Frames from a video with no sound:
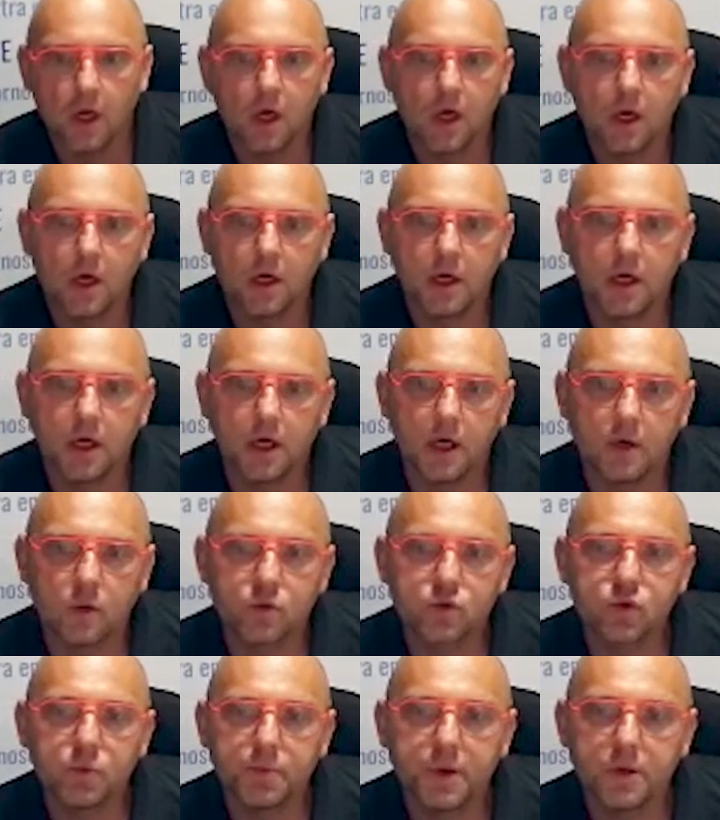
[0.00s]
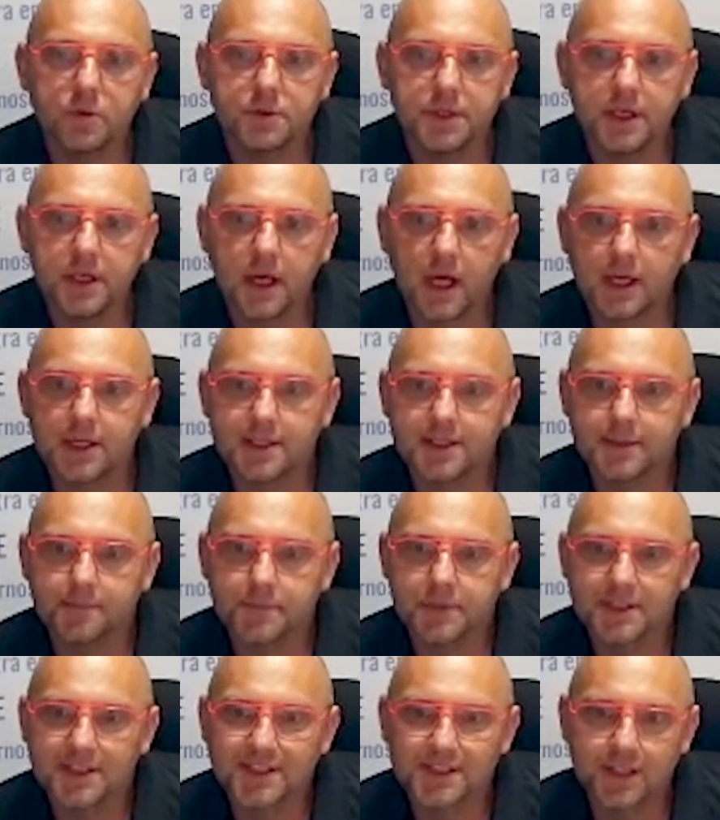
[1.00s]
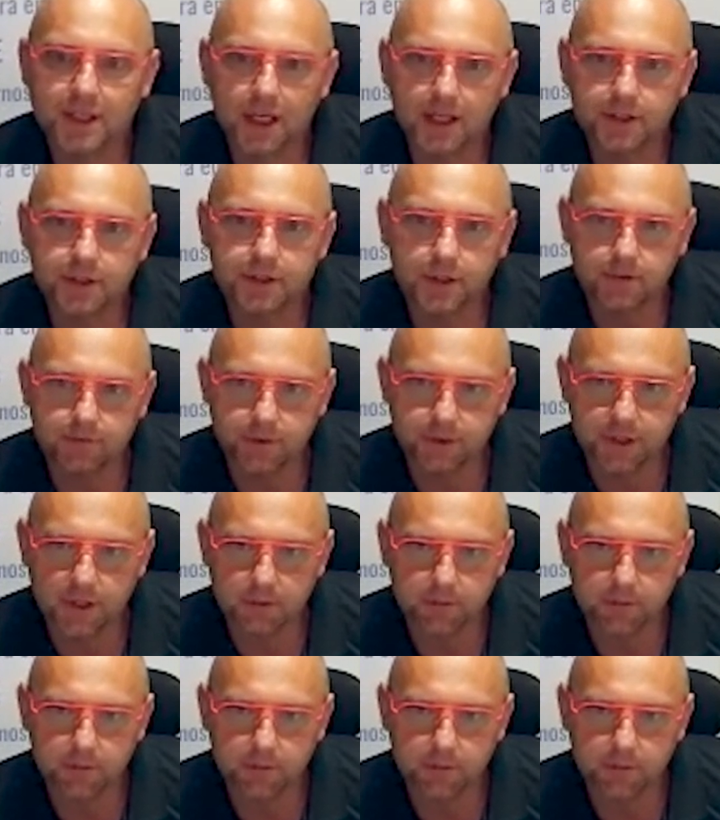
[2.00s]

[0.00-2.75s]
And in order to make up for the loss of this vitamin,